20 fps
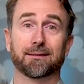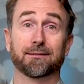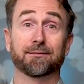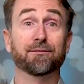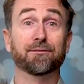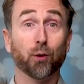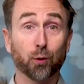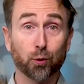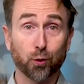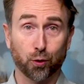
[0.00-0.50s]

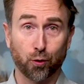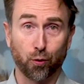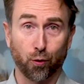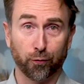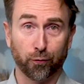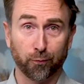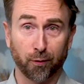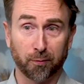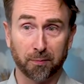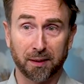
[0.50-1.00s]
Vocal
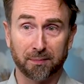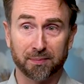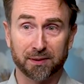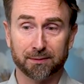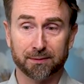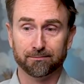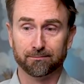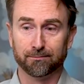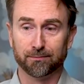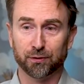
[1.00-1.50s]
cord warm-ups.
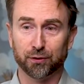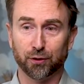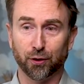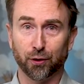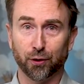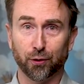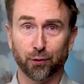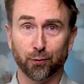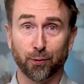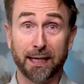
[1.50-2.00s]

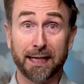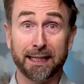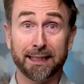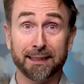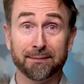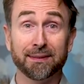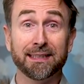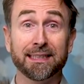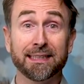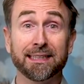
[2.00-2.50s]
Do, re,
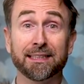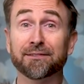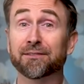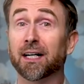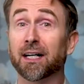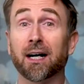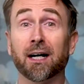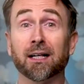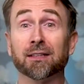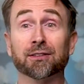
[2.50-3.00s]
mi,
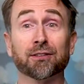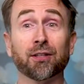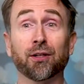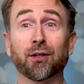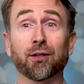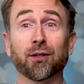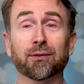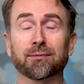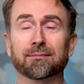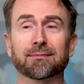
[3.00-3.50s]
fa,
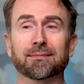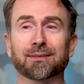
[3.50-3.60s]
so.